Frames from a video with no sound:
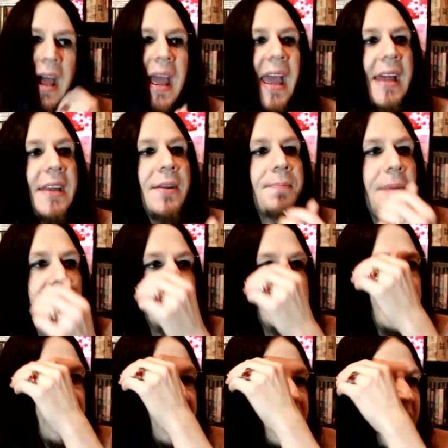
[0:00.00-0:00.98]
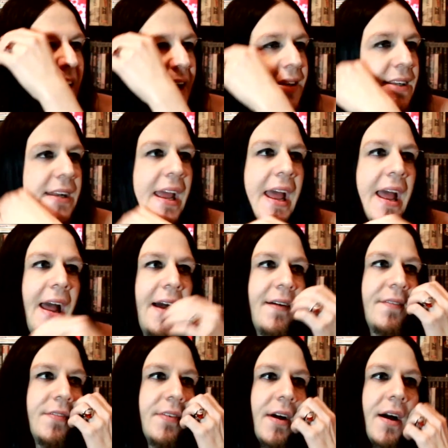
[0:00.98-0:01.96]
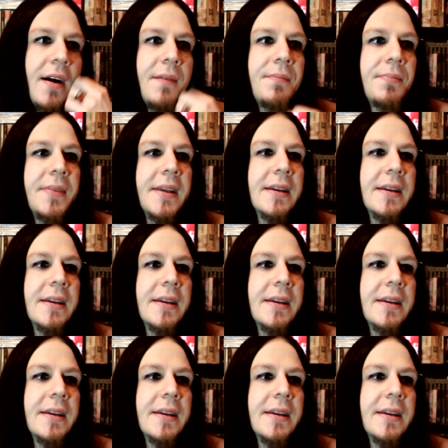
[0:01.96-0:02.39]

And basically, I didn't have um,